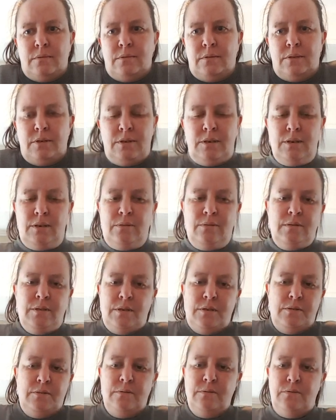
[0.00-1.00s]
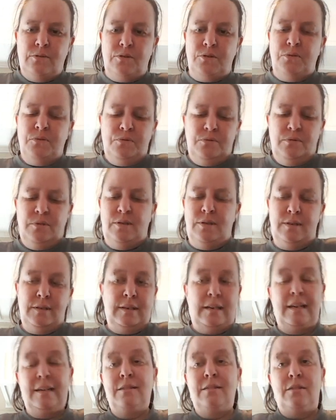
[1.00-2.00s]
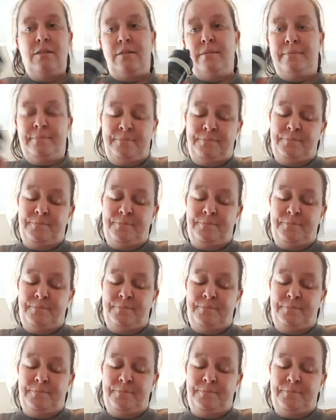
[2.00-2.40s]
You know, so there's, I don't know.